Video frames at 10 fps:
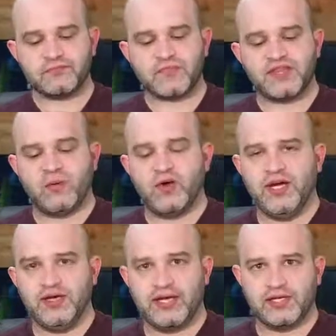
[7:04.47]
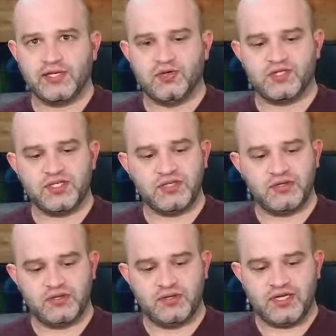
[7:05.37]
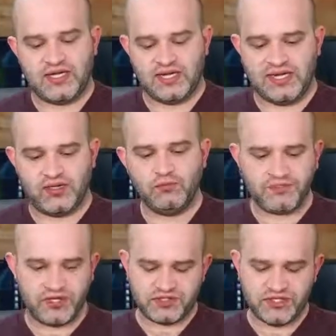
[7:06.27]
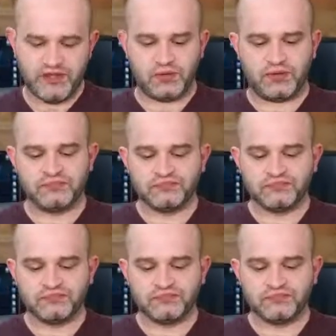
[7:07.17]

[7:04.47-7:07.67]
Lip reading: That way I can use it. Oh, there's another one.